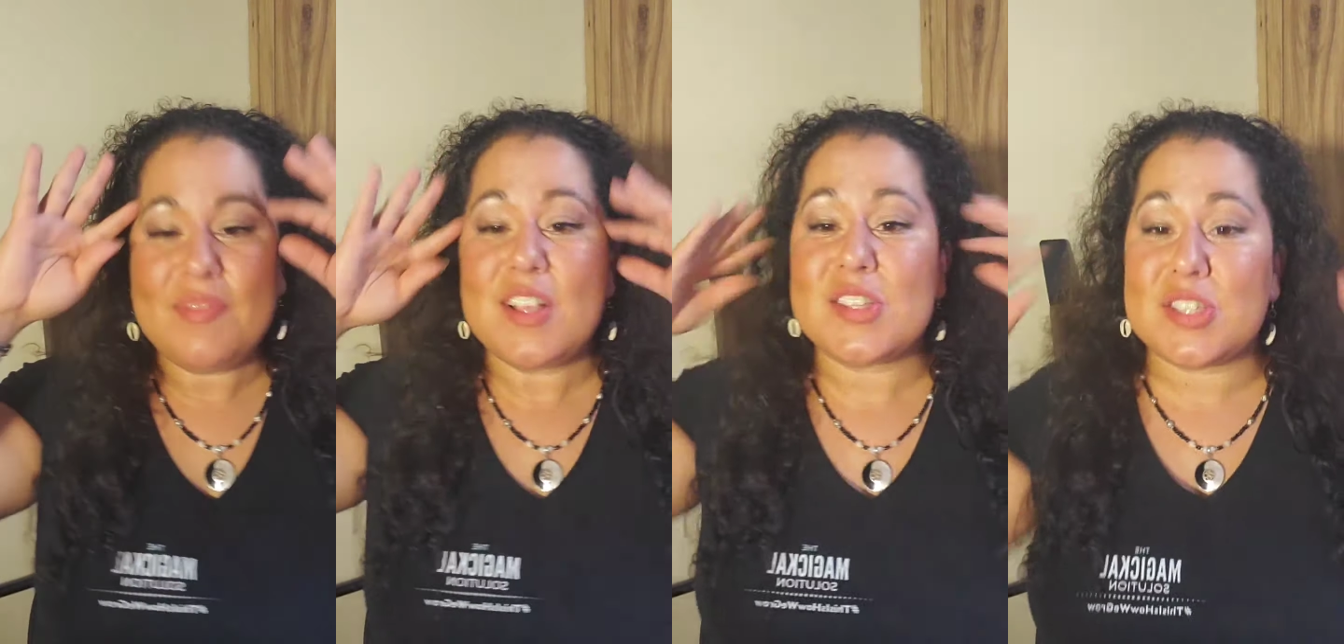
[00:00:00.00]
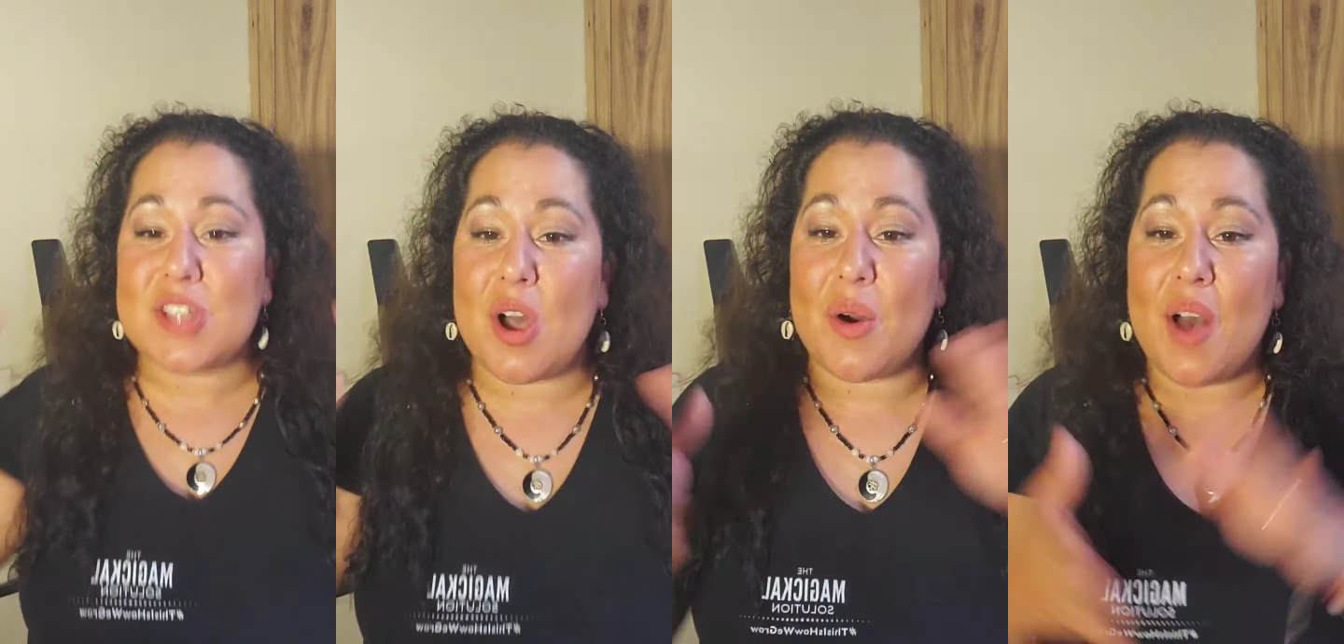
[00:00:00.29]

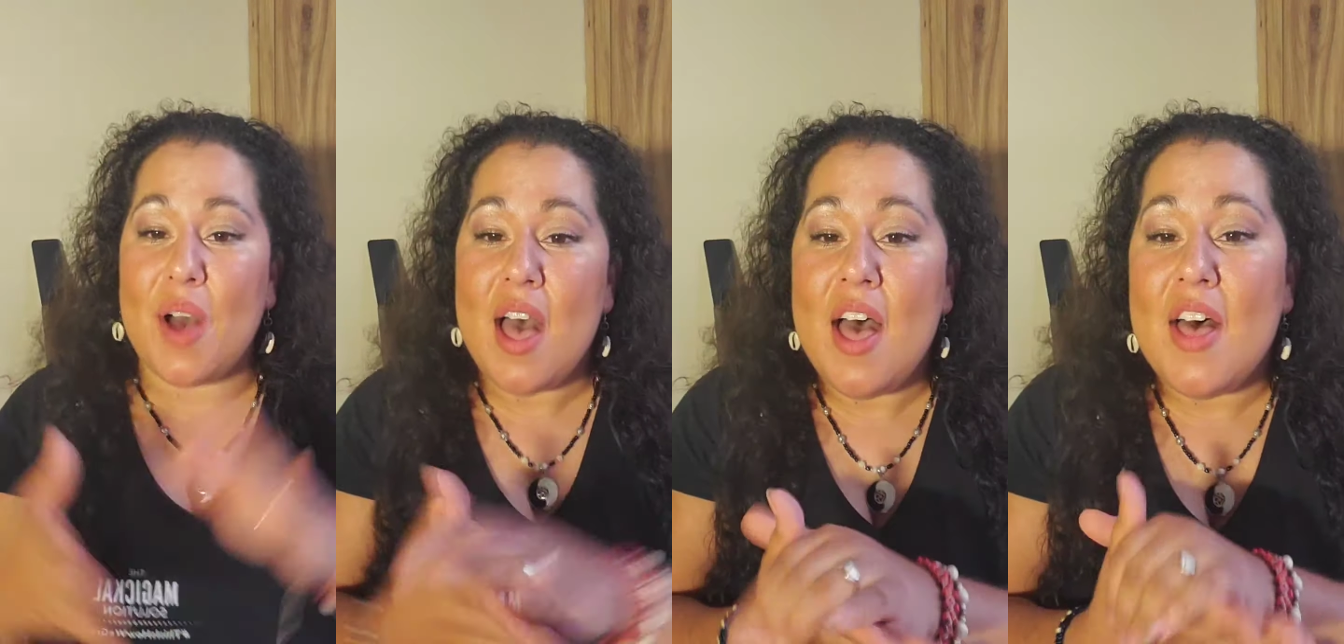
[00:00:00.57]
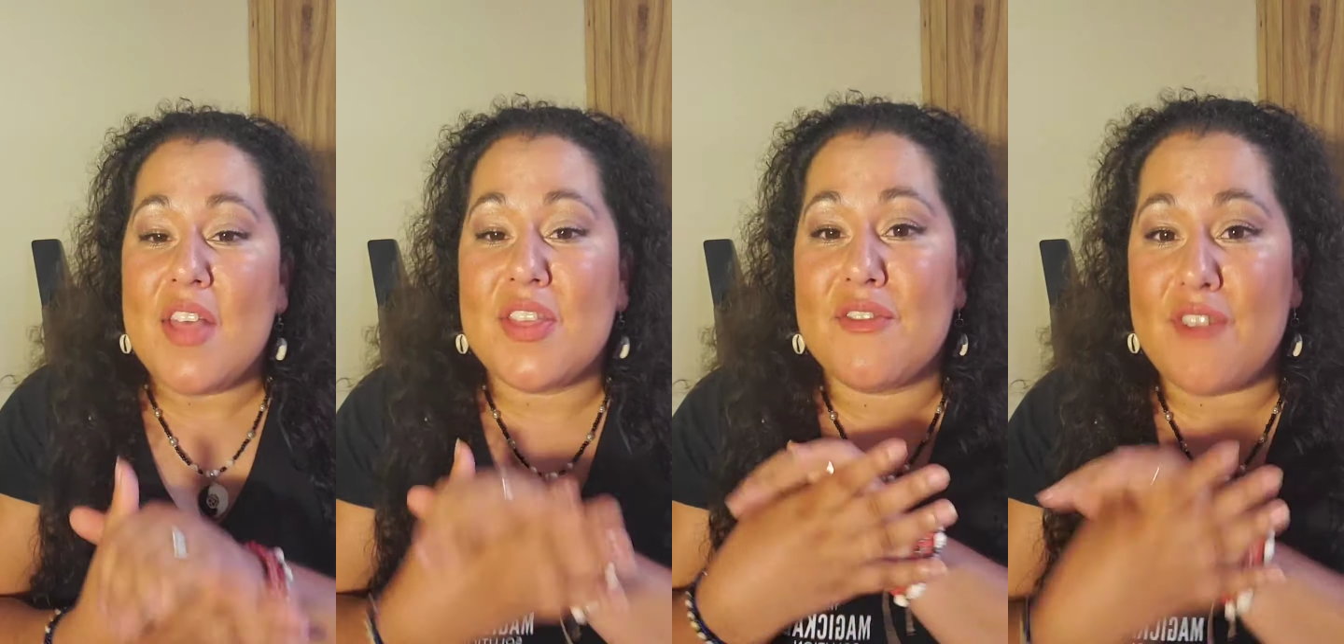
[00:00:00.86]
So,
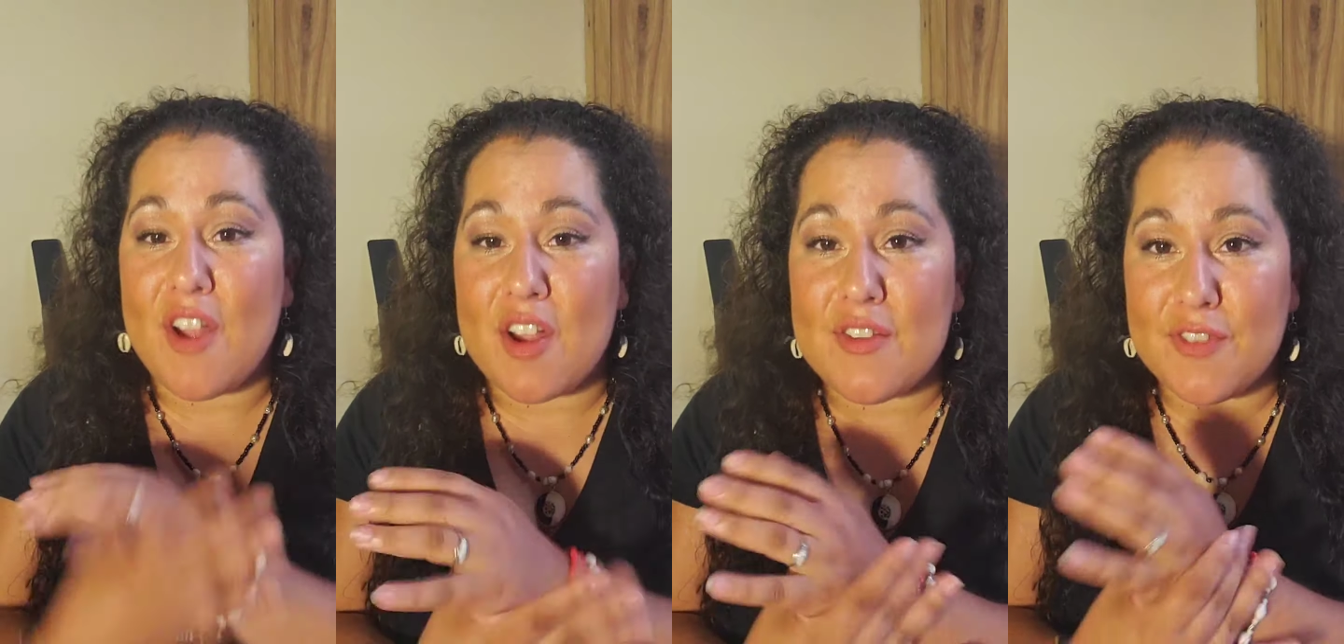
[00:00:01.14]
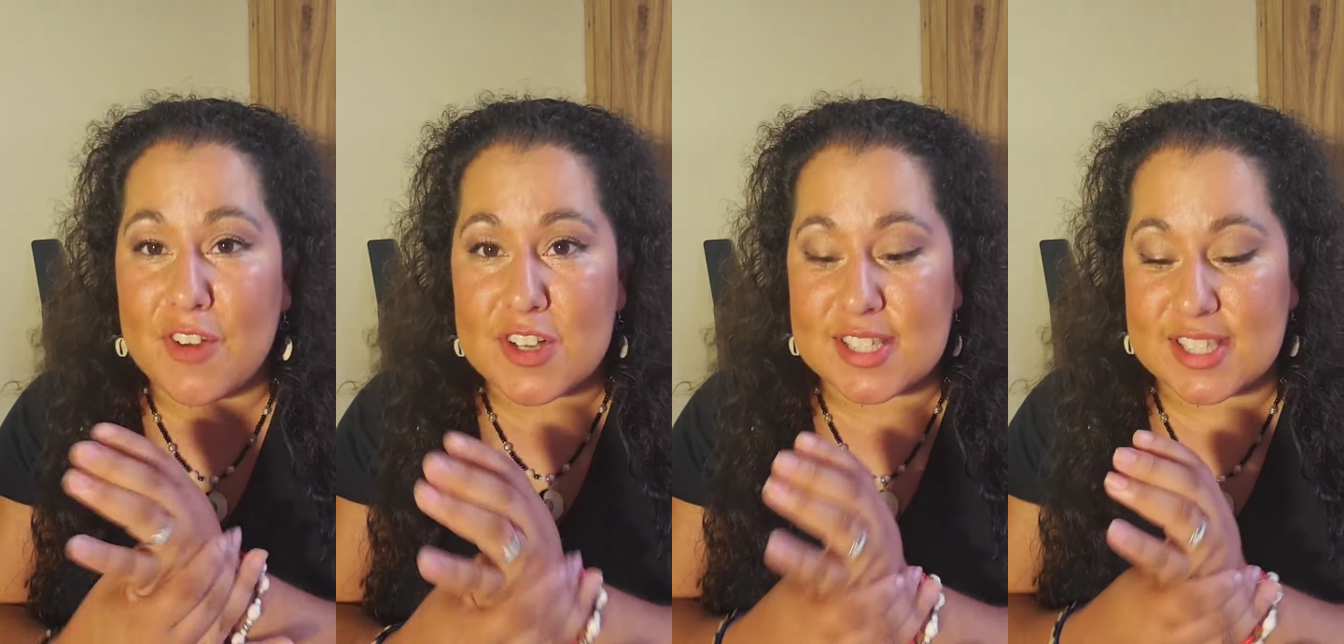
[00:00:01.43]
the very
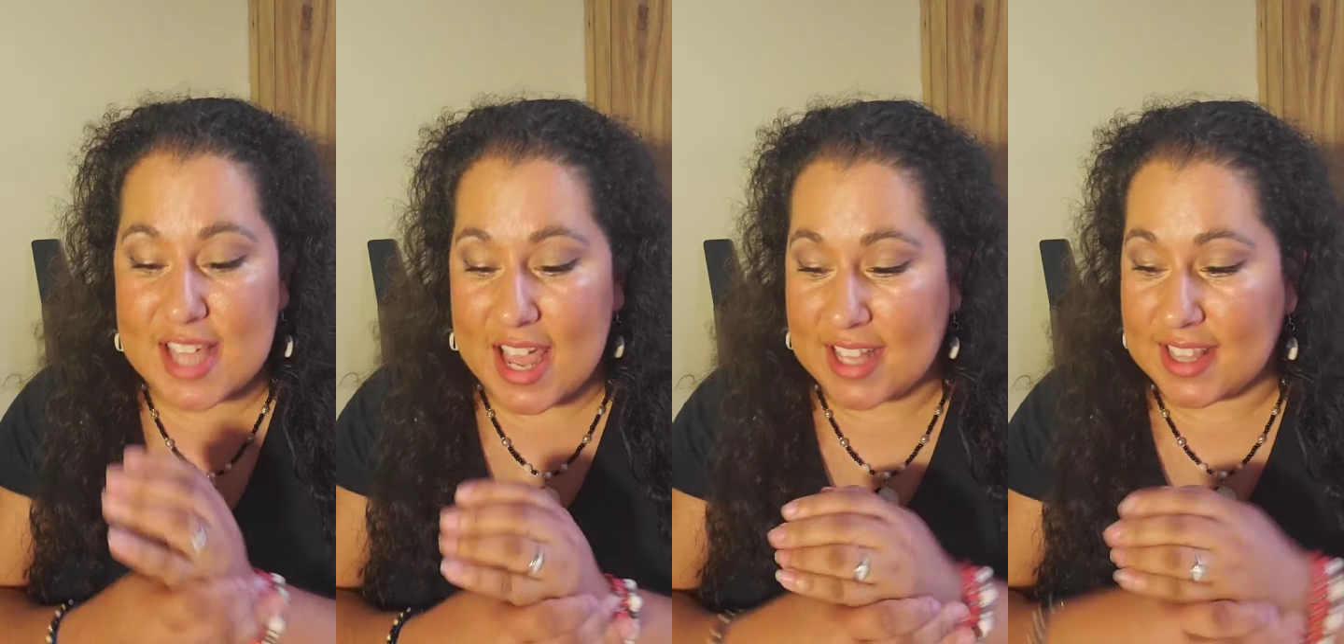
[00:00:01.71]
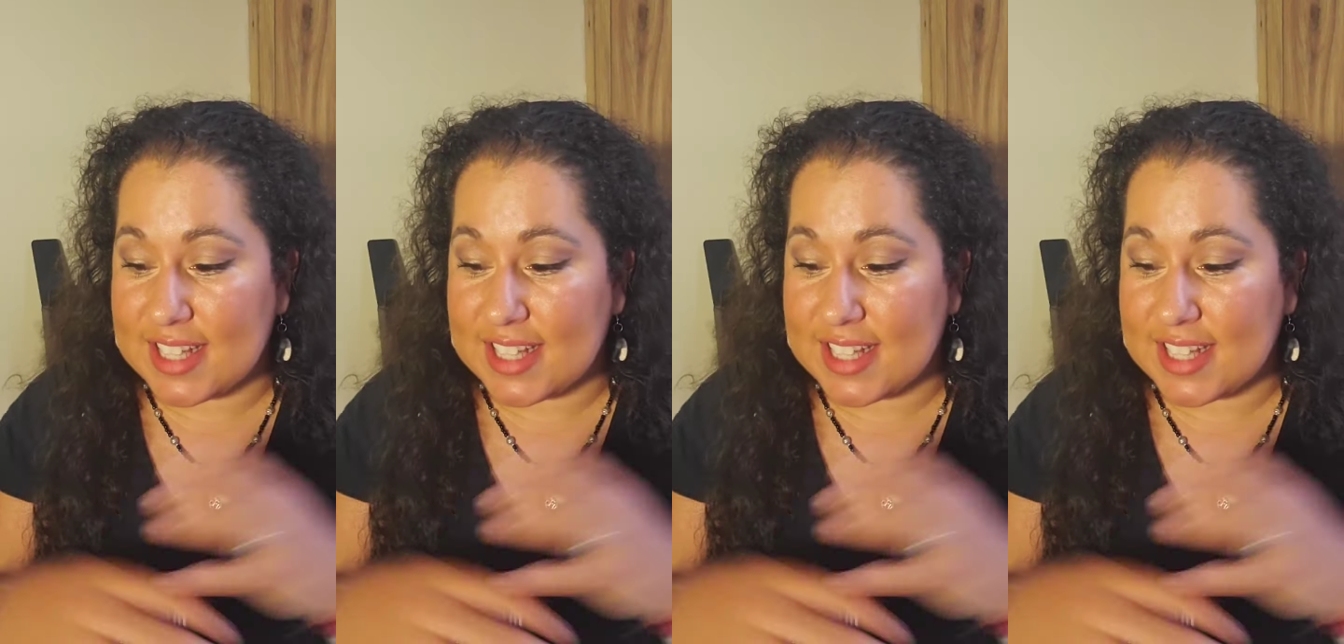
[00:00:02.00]
first thing,